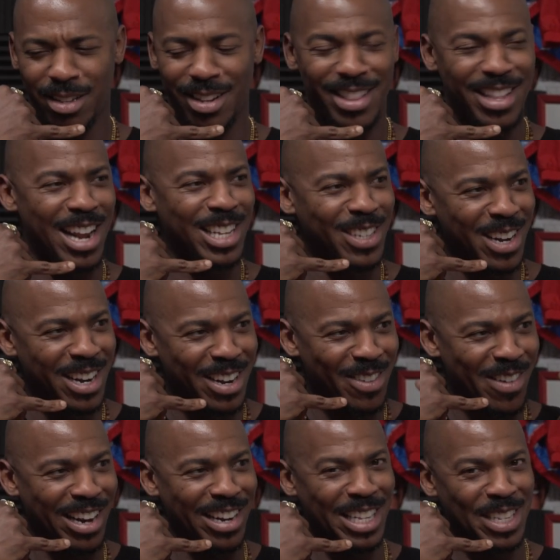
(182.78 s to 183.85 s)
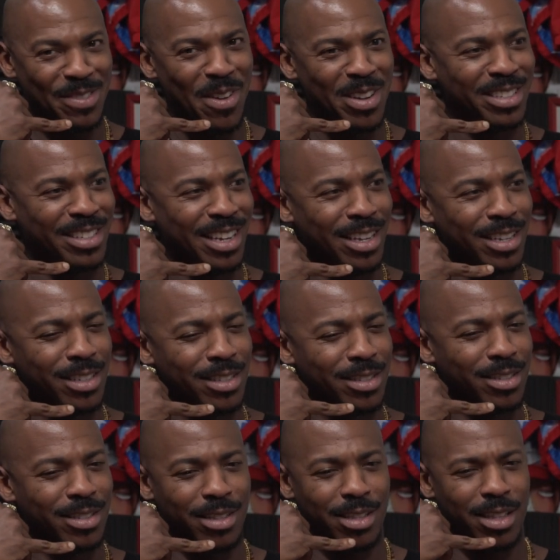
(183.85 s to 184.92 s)
when I suddenly didn't recognize his voice, he's like,
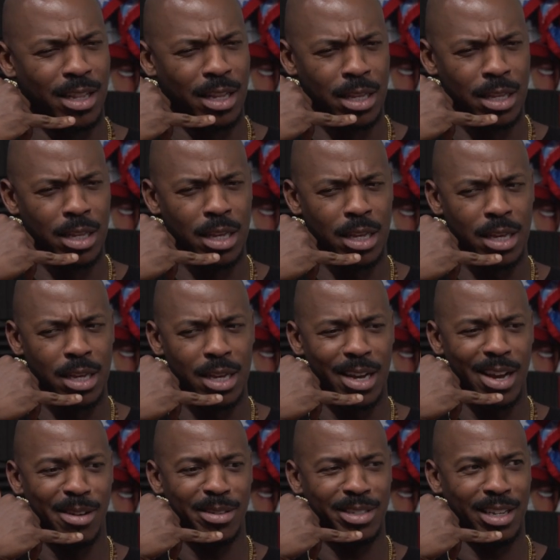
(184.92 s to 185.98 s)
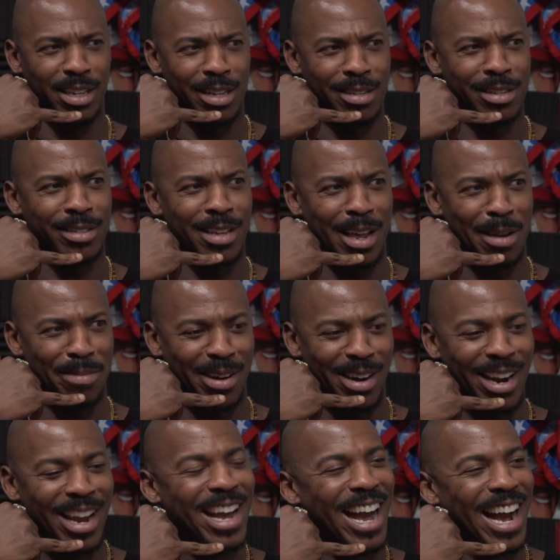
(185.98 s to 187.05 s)
oh shit, this is Tyler
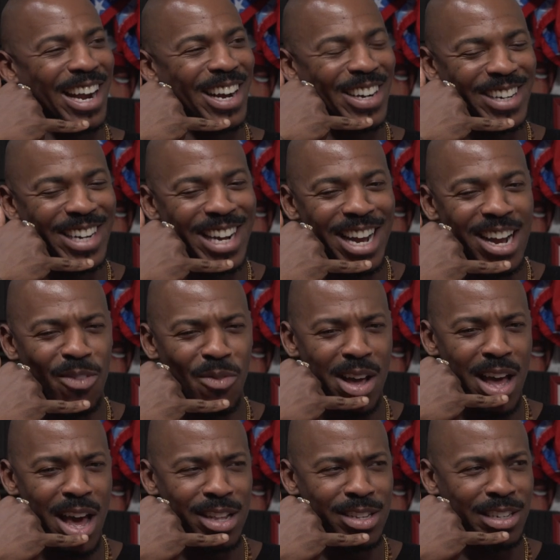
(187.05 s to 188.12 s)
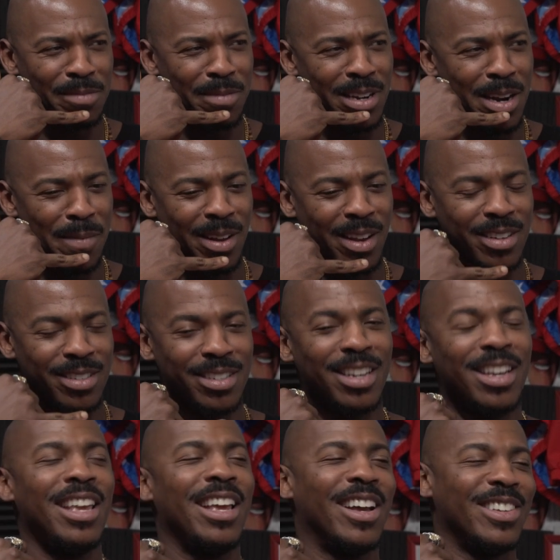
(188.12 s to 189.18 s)
Perry. I go, wait, how did you get my number? He goes,
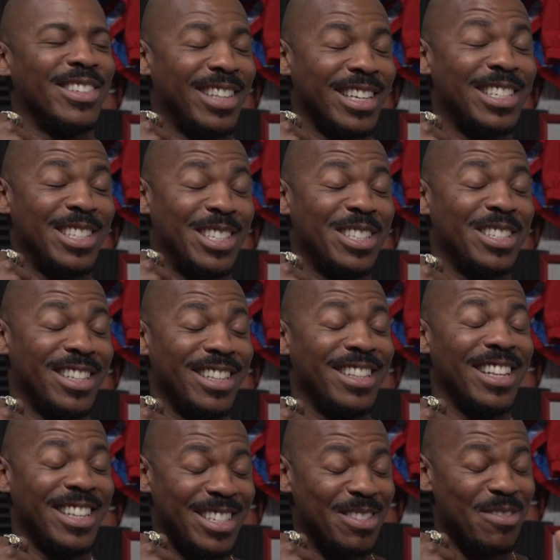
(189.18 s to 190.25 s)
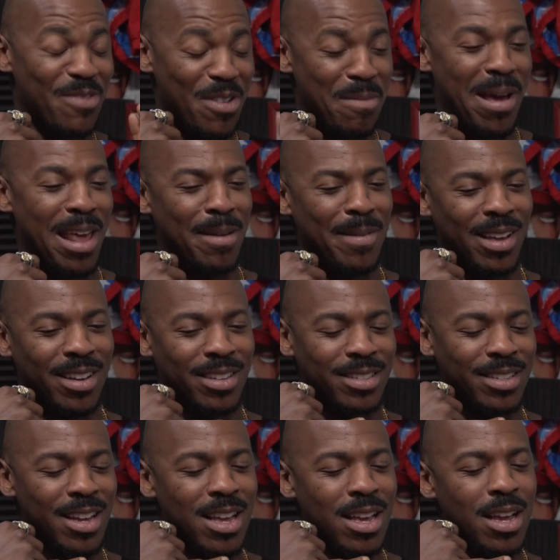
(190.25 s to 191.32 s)
this is verbatim. He goes,
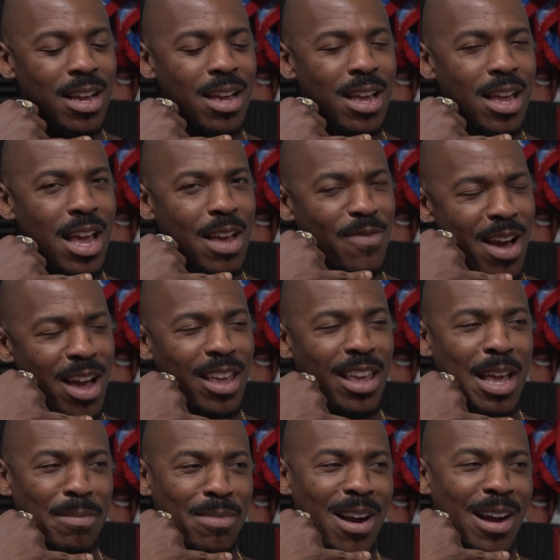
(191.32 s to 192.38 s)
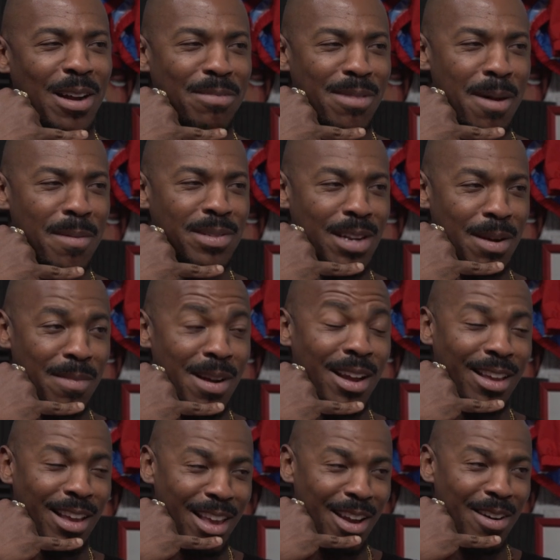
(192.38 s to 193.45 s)
if I can get Barack Obama's number, I
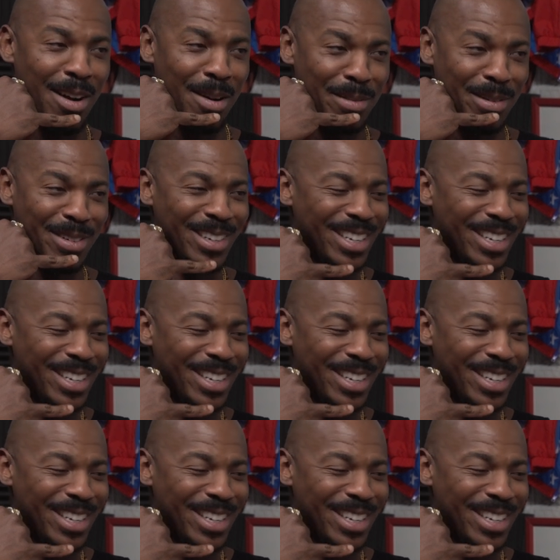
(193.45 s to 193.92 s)
can give you your number.